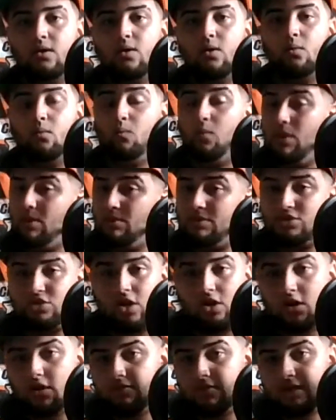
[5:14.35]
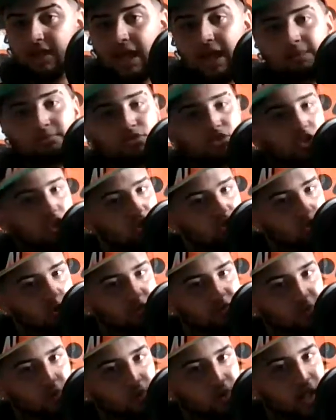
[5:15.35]
When we started off the game, Steelers went
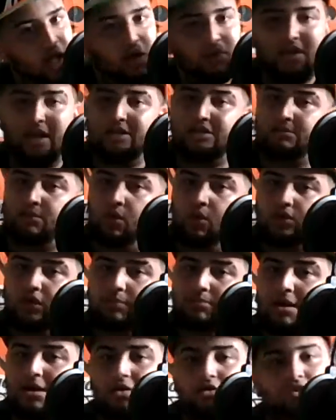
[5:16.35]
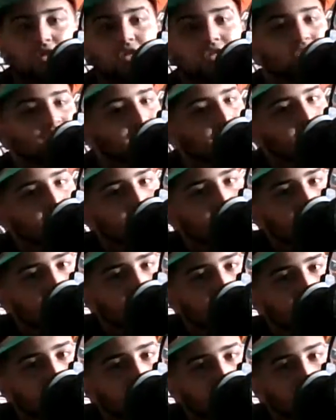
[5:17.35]
4-and-out. They had some holding penalties. Same thing
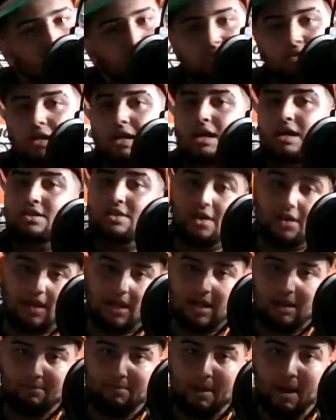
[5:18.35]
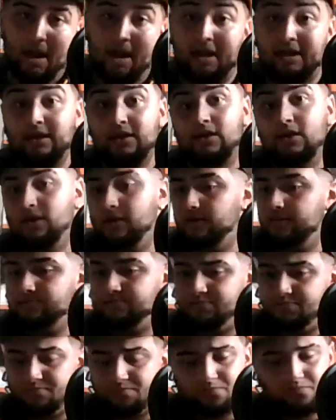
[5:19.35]
happened to us. They get it back.
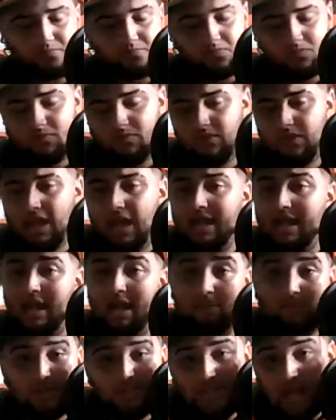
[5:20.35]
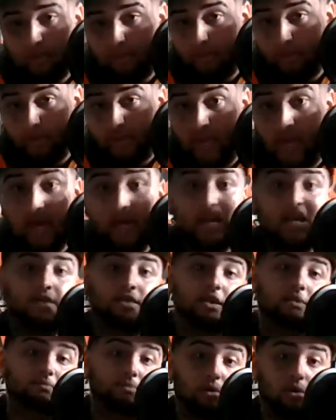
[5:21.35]
And we stop him again, and
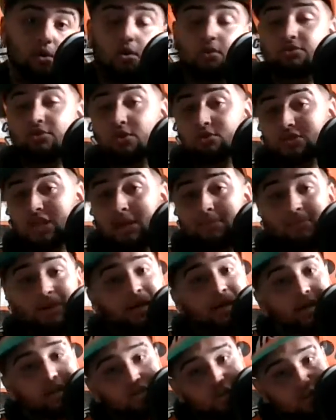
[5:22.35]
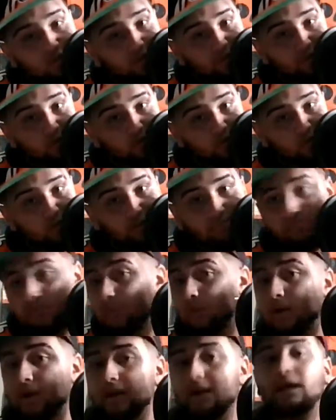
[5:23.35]
then Burrow throws that pick. He tries to force it to
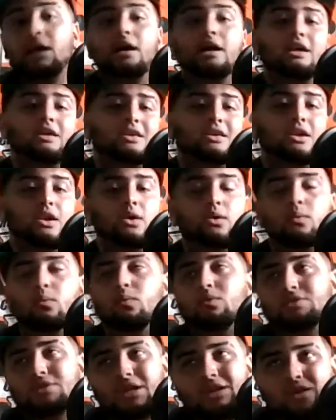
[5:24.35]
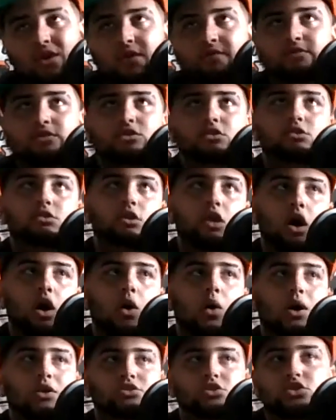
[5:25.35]
Boyd. Was I nervous?
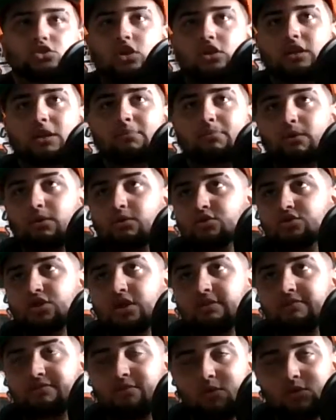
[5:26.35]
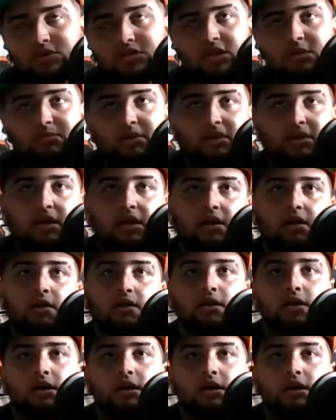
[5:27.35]
No, I just thought that Burrow was trying to force something there.